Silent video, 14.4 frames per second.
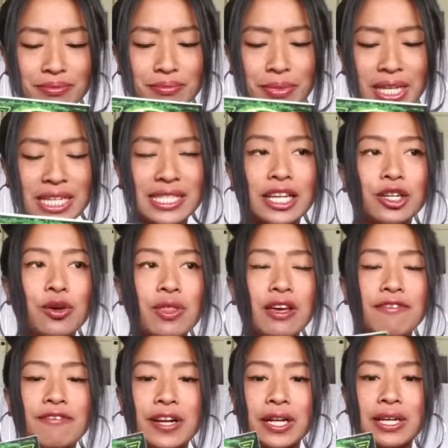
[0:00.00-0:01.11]
Because I know
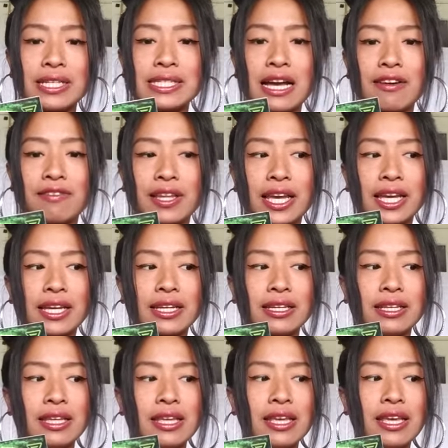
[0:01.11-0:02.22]
that fairies have like
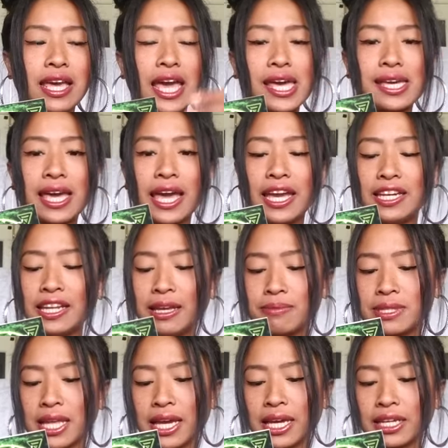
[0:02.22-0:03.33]
AKA
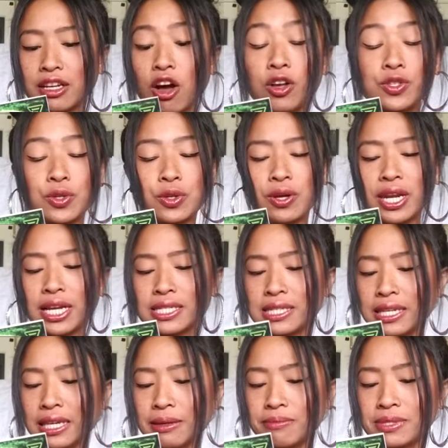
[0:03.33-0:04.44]
names, like also known as
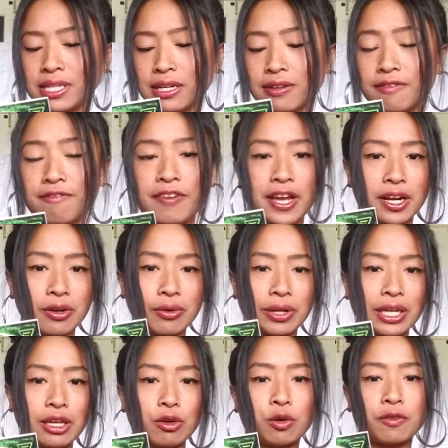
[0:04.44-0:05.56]
names of
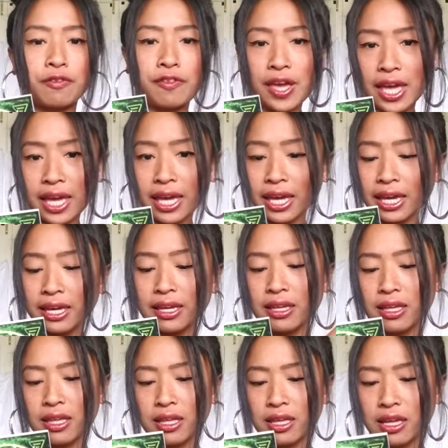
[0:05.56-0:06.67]
fairy or fae.
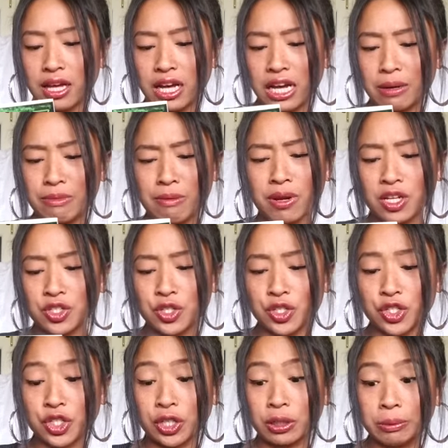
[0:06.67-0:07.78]
I'm not too
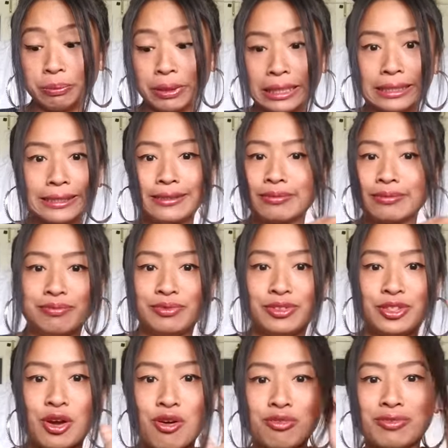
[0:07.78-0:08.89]
sure, but
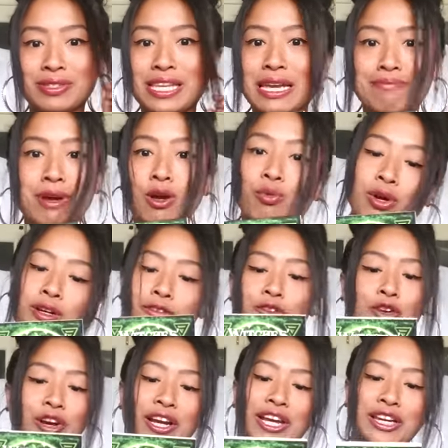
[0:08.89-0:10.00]
don't take my word
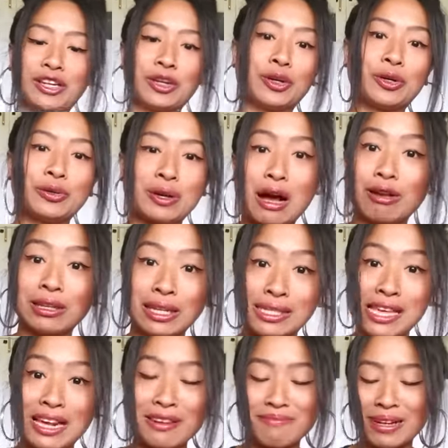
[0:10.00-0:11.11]
for it. I'll look
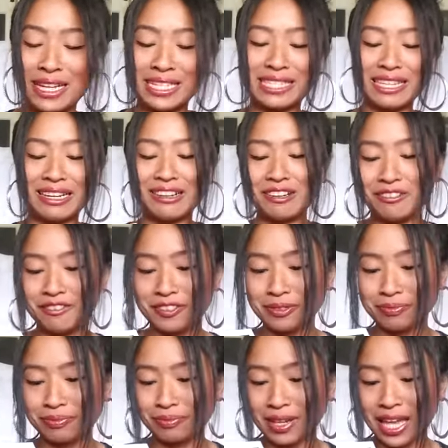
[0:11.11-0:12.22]
that up myself.
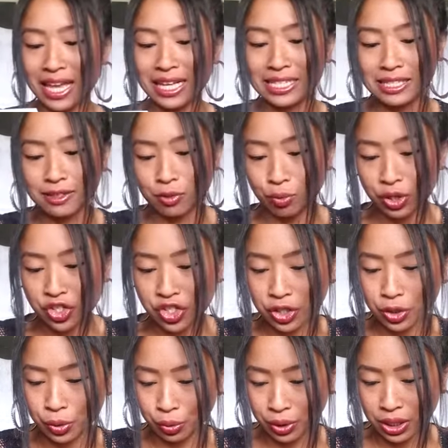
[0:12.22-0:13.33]
And
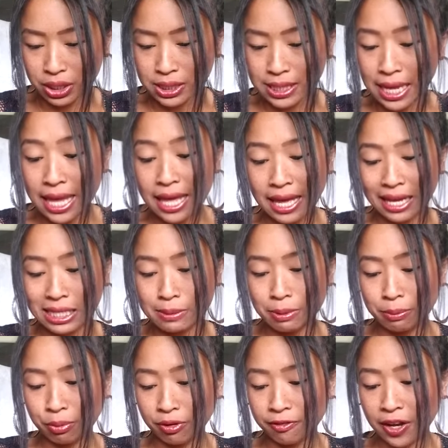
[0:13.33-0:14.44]
Richard Crooks has
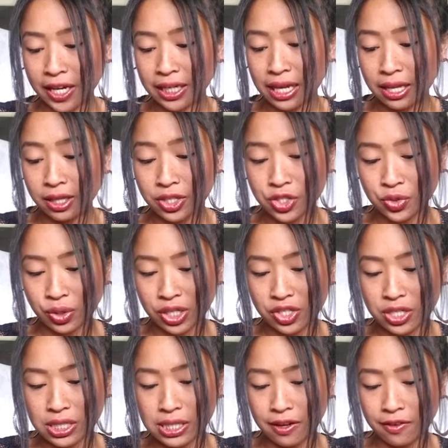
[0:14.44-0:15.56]
been providing
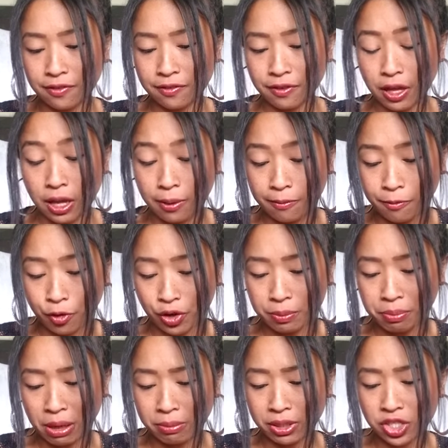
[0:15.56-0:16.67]
illustrations of for the
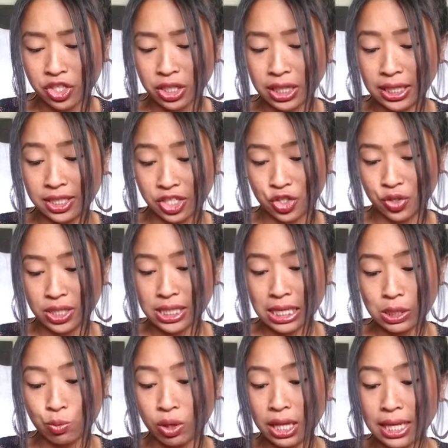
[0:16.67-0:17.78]
publishing industries
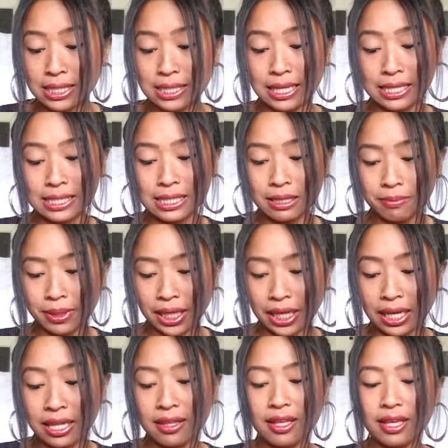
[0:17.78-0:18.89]
as well as
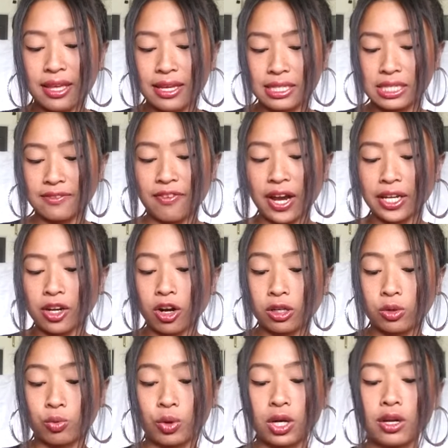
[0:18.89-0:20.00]
exhibiting his fine
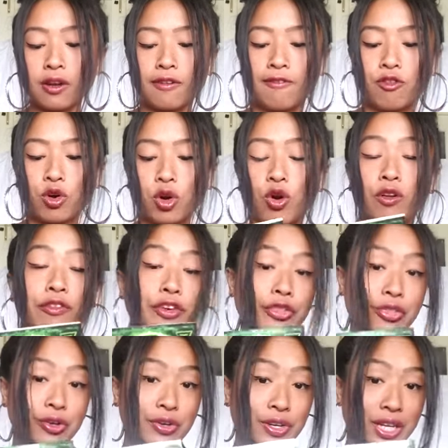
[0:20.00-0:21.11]
artwork for over
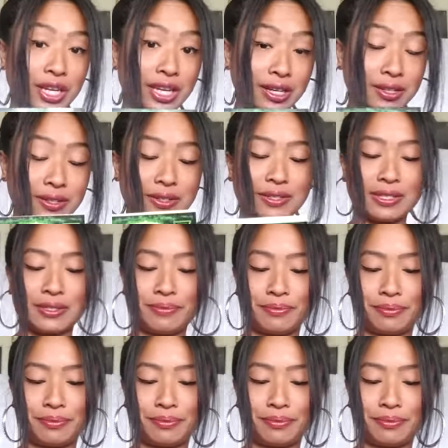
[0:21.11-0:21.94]
30 years.